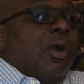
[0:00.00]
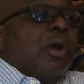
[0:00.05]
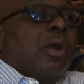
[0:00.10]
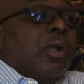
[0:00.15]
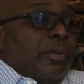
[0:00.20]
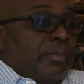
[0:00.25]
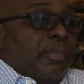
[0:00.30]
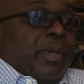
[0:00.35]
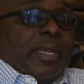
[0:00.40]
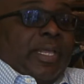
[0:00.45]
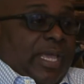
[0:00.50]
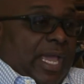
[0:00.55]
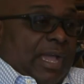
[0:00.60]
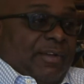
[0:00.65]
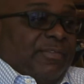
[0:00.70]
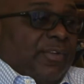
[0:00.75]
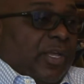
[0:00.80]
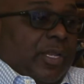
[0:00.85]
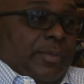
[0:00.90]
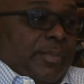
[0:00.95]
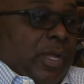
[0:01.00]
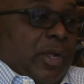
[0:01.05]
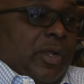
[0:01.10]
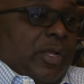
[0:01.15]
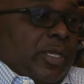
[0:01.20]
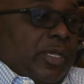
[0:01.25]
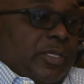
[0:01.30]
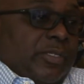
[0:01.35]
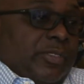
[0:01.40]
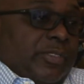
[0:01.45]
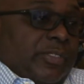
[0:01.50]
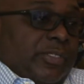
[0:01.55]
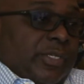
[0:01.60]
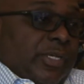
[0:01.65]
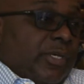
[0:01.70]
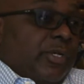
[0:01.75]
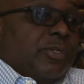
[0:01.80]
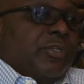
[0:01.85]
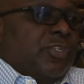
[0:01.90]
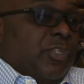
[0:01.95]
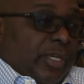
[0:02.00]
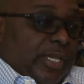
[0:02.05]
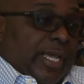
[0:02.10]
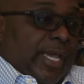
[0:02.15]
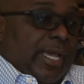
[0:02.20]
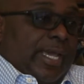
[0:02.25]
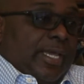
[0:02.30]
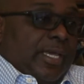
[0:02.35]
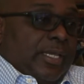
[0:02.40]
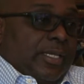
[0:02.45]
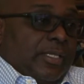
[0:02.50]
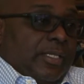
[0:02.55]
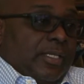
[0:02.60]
aren't many African Americans here today.